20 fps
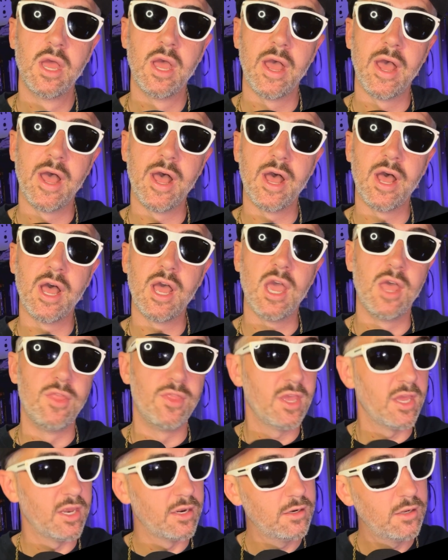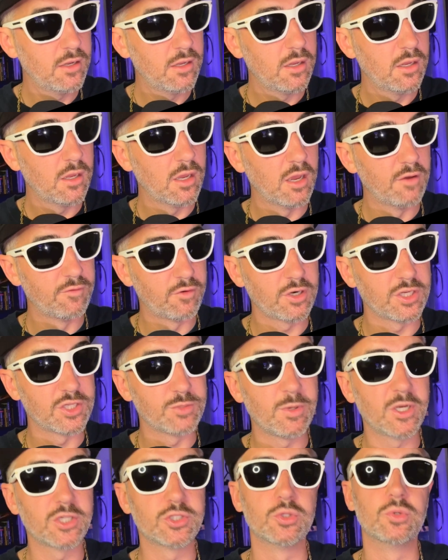And then a very
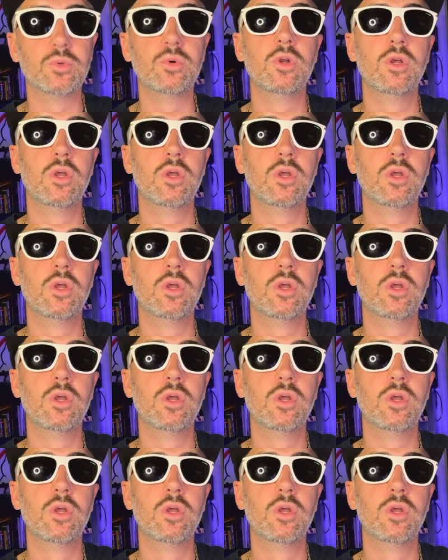special